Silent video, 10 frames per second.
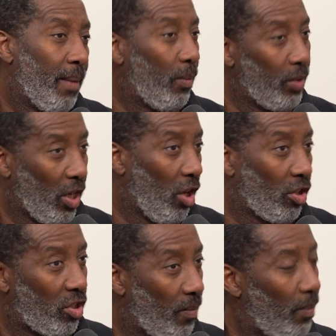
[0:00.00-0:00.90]
with
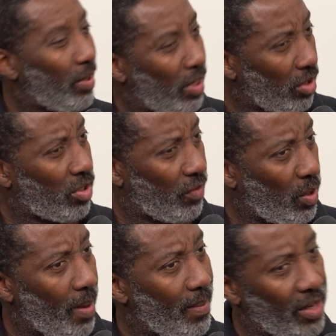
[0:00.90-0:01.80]
lots of
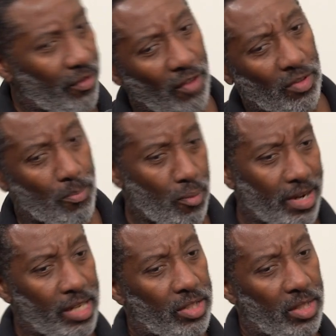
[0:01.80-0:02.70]
equipment. If you have to
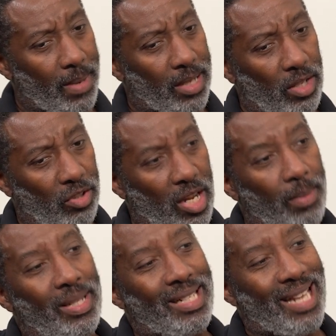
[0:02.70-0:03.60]
bring it to the massage
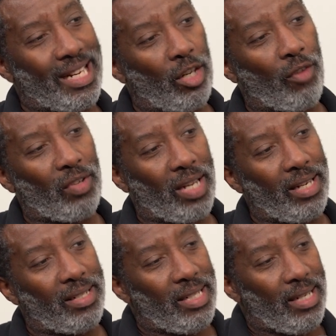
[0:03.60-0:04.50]
table and then take it off
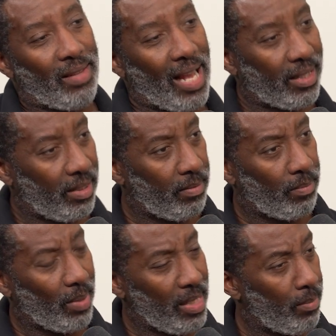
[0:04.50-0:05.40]
again, that
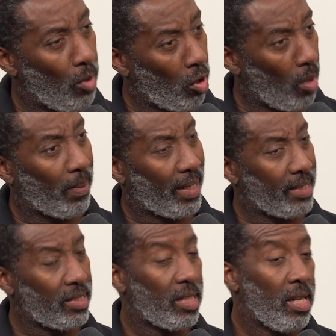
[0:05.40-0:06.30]
can be more
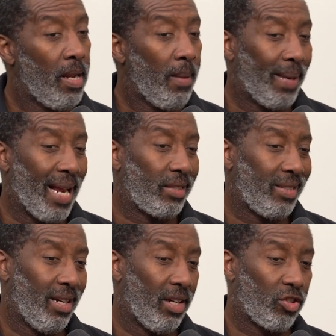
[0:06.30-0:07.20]
complicated. But
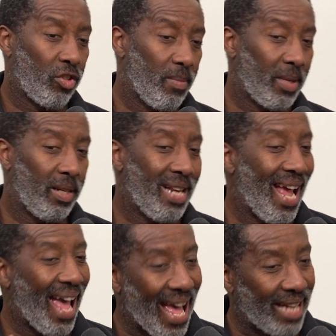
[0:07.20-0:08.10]
actually, Hydrotherm can
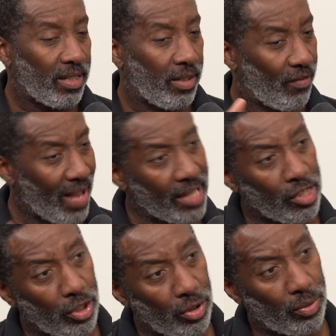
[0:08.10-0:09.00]
add
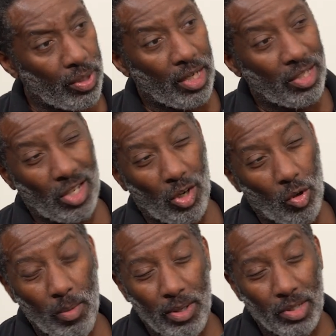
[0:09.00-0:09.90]
value to
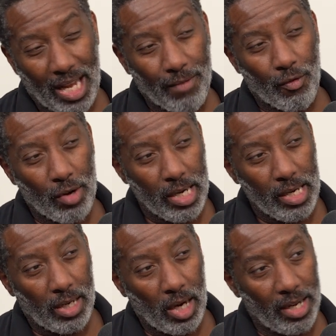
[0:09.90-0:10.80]
almost
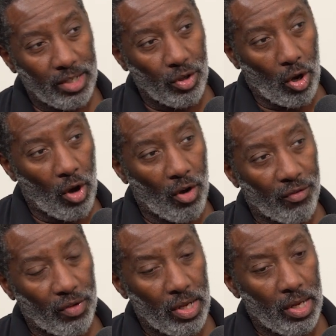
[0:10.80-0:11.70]
every kind of